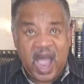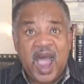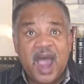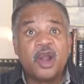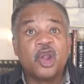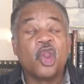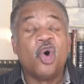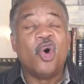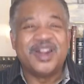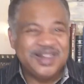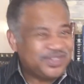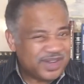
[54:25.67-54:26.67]
our
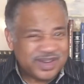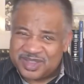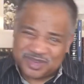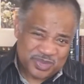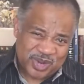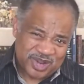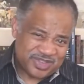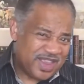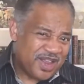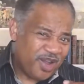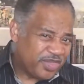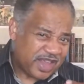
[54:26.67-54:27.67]
Lord. Listen to these
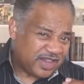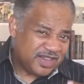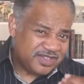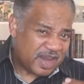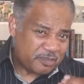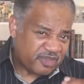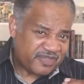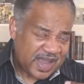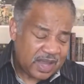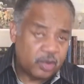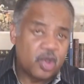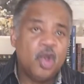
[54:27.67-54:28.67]
words. Isn't that
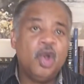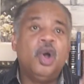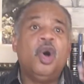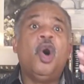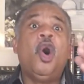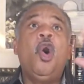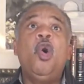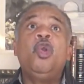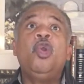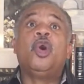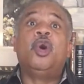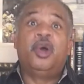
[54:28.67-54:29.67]
profound?
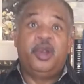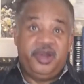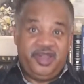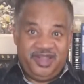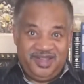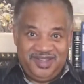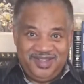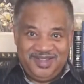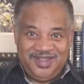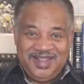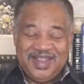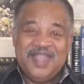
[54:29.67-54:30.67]
O Lord.
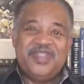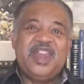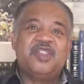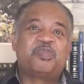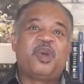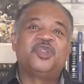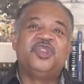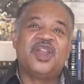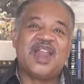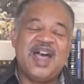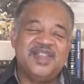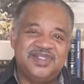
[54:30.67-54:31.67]
And then it
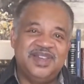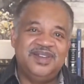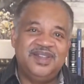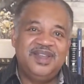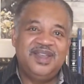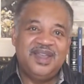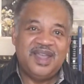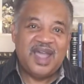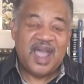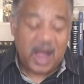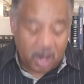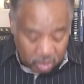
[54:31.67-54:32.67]
personalizes it.
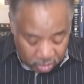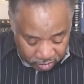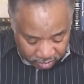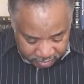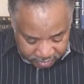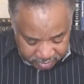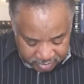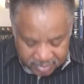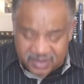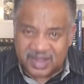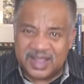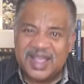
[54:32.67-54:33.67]
Our Lord.
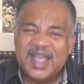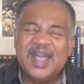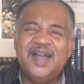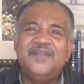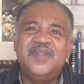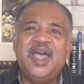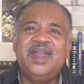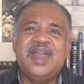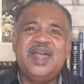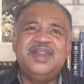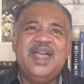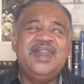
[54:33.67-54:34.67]

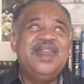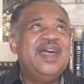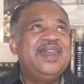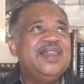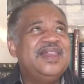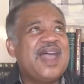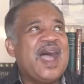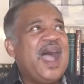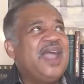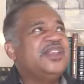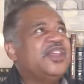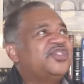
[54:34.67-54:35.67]
And
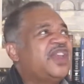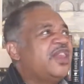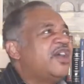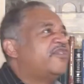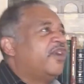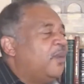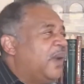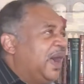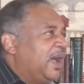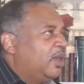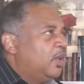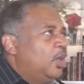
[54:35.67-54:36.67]
I could just stay there for a
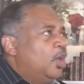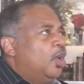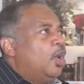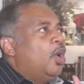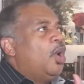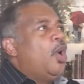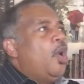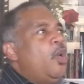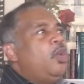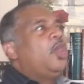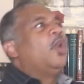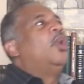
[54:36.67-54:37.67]
while.
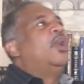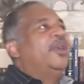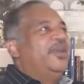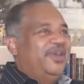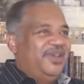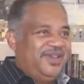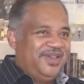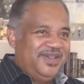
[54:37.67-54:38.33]
O Lord.